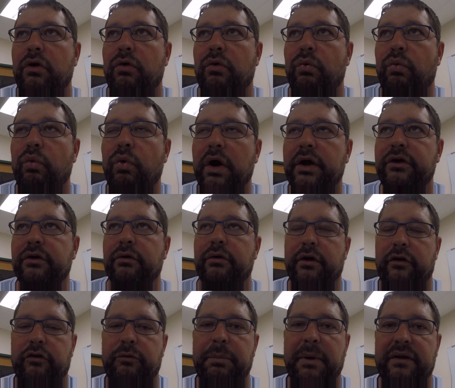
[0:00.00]
what your
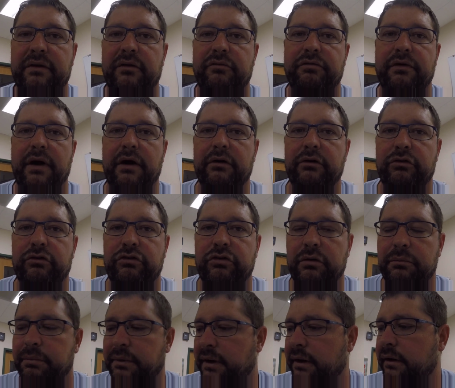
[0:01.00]
expected values
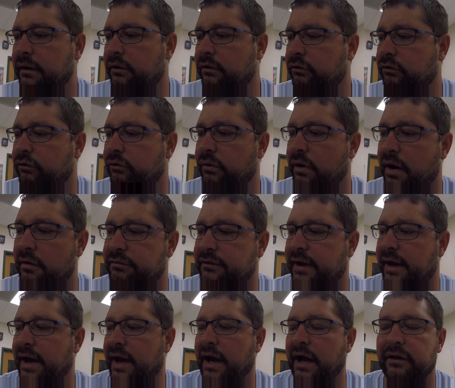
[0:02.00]
should be, is you have
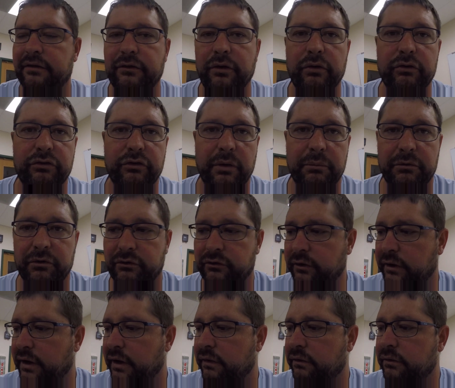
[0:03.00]
to add those numbers
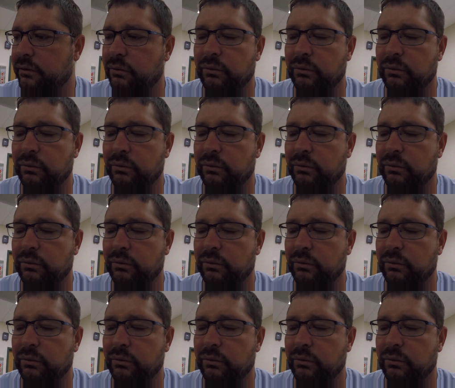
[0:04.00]
together.